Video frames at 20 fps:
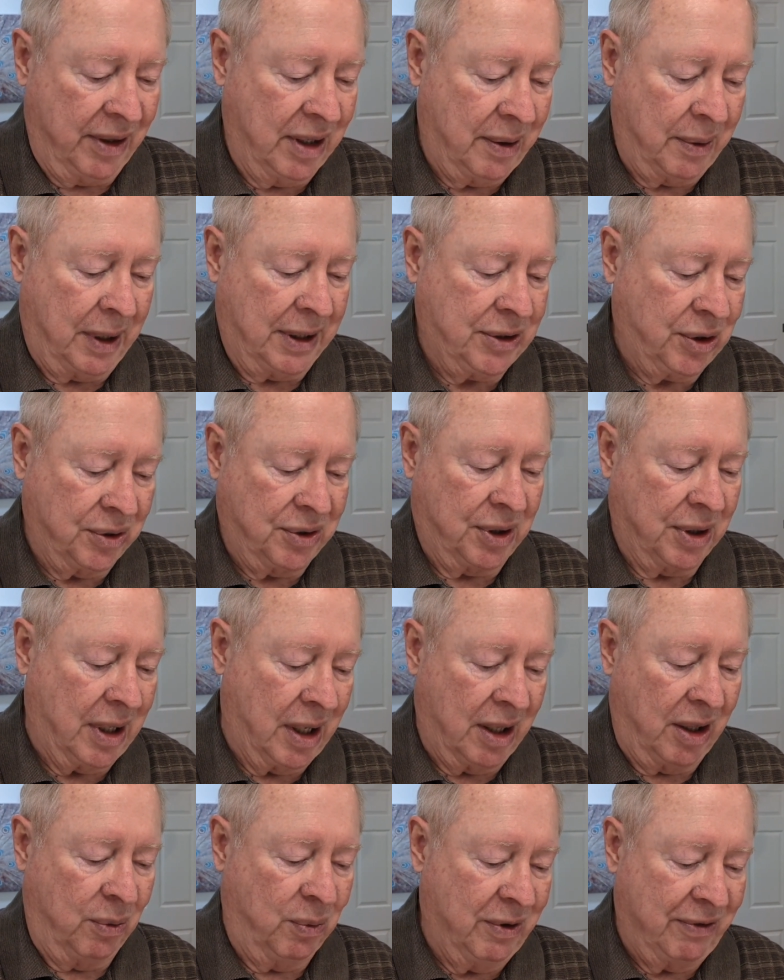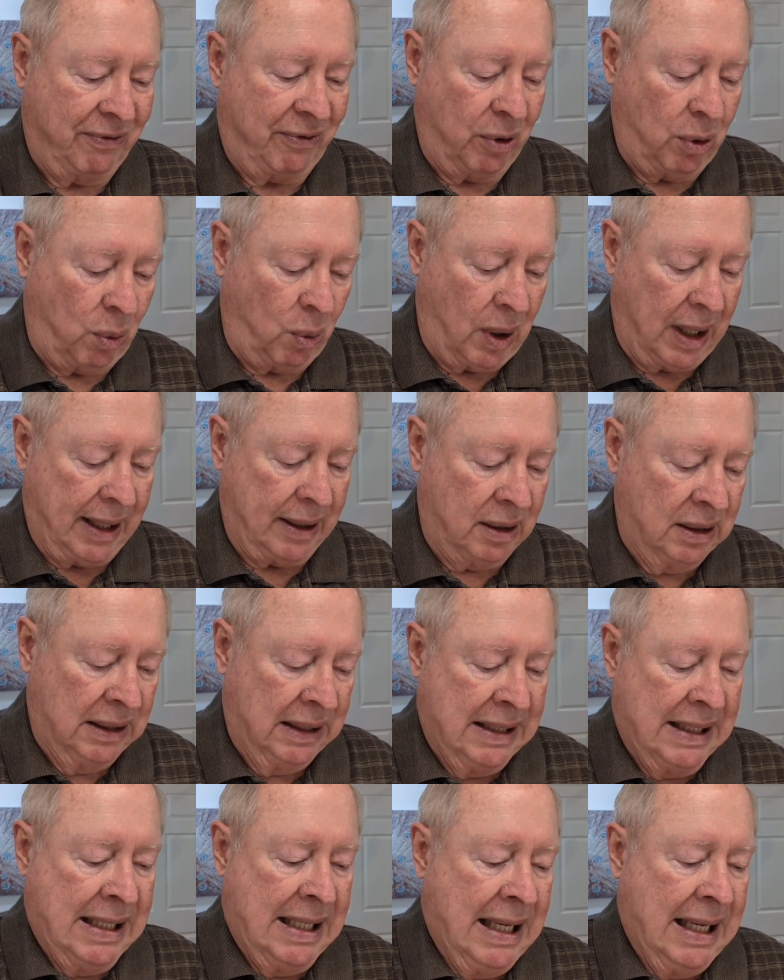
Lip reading: then I'd use another one for a while,